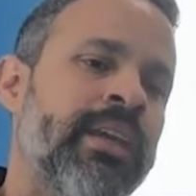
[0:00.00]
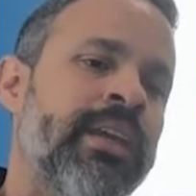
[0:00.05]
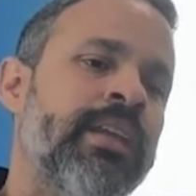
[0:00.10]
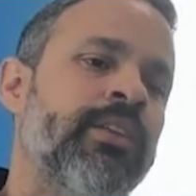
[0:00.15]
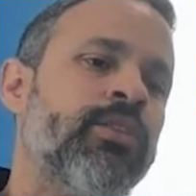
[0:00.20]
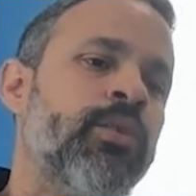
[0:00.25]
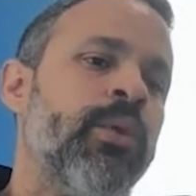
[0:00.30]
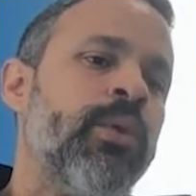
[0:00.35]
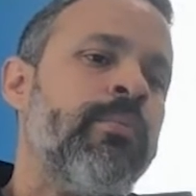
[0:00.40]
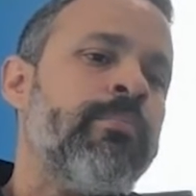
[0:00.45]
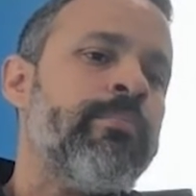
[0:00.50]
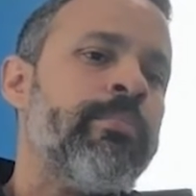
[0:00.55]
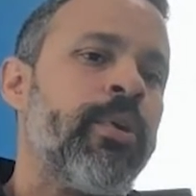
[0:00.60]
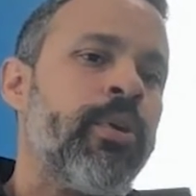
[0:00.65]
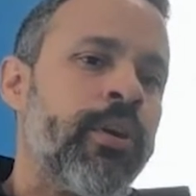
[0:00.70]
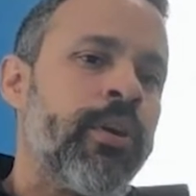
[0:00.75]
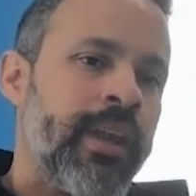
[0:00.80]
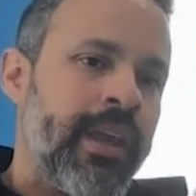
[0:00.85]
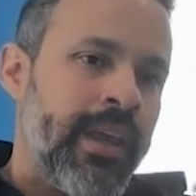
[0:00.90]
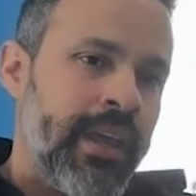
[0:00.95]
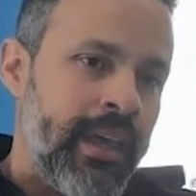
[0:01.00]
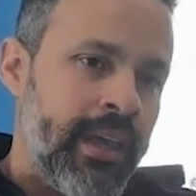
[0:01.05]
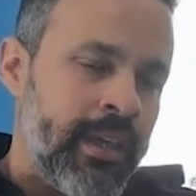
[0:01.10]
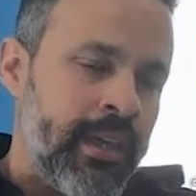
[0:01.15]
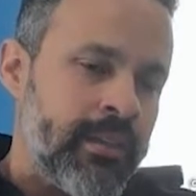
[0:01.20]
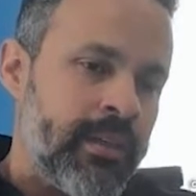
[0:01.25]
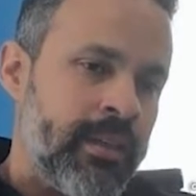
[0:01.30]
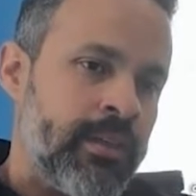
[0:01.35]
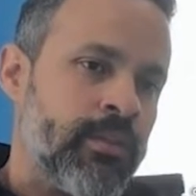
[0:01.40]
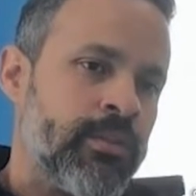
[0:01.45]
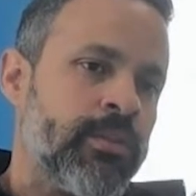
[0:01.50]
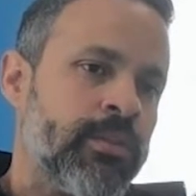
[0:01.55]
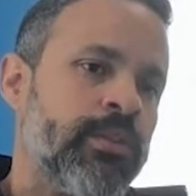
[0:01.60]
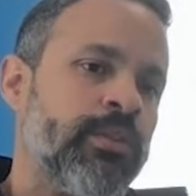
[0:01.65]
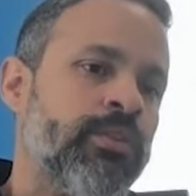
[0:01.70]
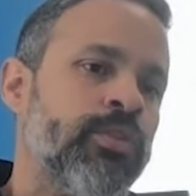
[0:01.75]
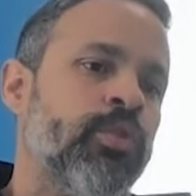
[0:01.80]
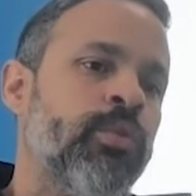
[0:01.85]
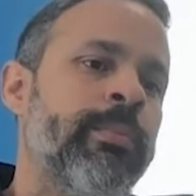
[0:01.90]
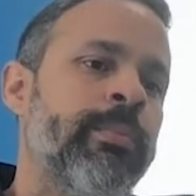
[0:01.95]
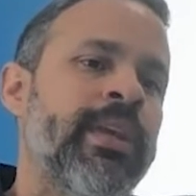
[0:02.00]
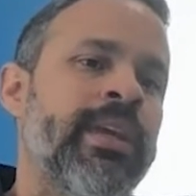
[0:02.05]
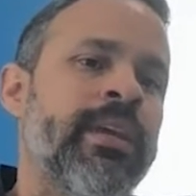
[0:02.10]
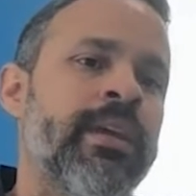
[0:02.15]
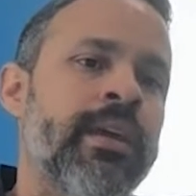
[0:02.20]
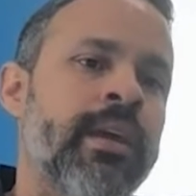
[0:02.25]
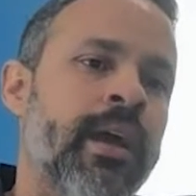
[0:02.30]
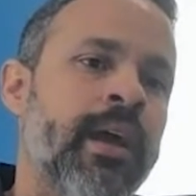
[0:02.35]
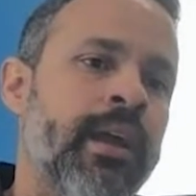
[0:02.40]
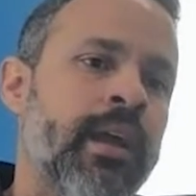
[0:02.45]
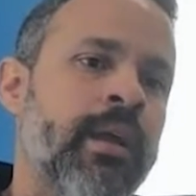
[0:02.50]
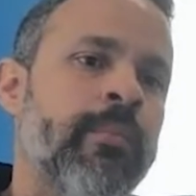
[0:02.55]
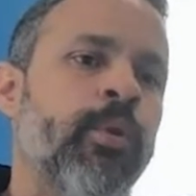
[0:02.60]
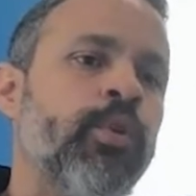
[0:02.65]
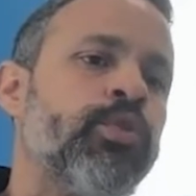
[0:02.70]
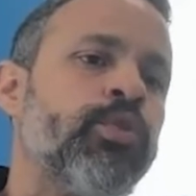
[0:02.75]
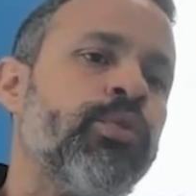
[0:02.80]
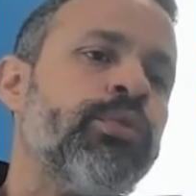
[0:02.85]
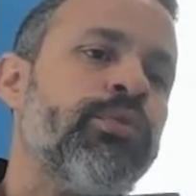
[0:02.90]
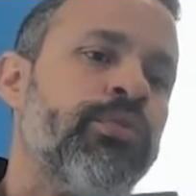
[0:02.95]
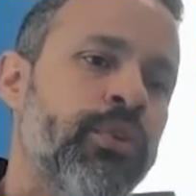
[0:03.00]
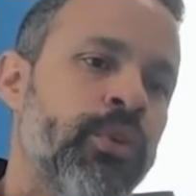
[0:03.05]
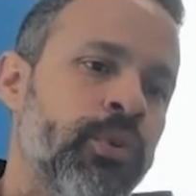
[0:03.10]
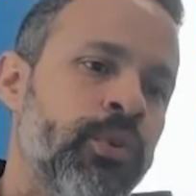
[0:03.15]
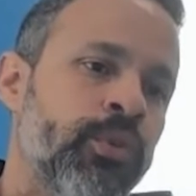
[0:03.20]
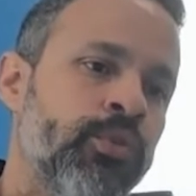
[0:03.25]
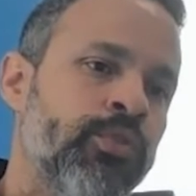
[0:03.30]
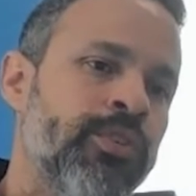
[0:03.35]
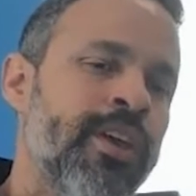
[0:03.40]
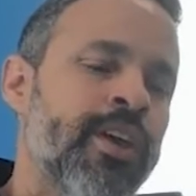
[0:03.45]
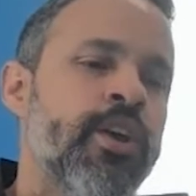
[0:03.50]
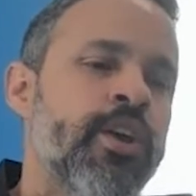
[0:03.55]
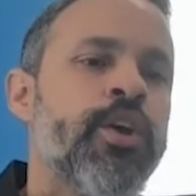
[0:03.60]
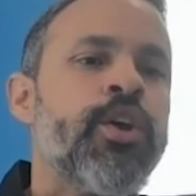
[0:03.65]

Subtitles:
they need to impart heat in order to be able to fuse.